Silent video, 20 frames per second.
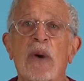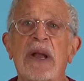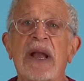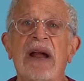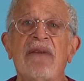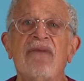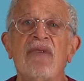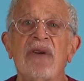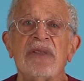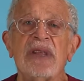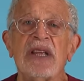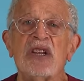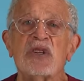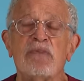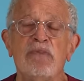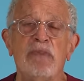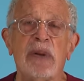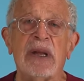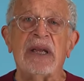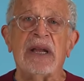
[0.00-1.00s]
Whenever these
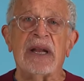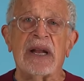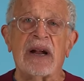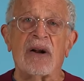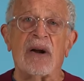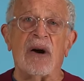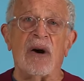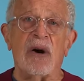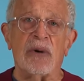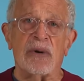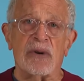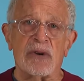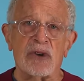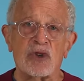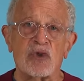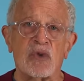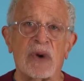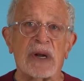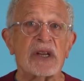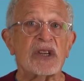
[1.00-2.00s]
billionaire
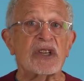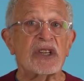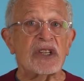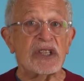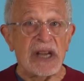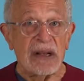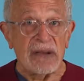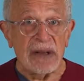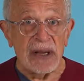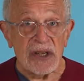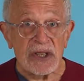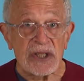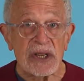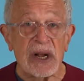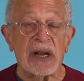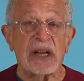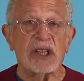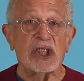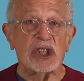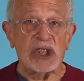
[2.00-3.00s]
owners try to sell us
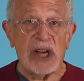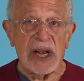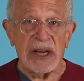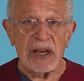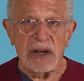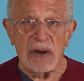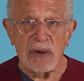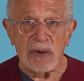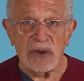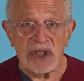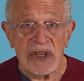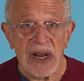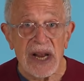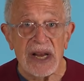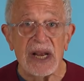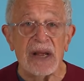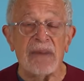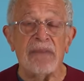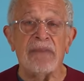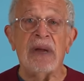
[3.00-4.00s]
on a shiny new
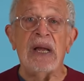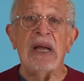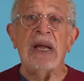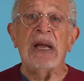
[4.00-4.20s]
stadium,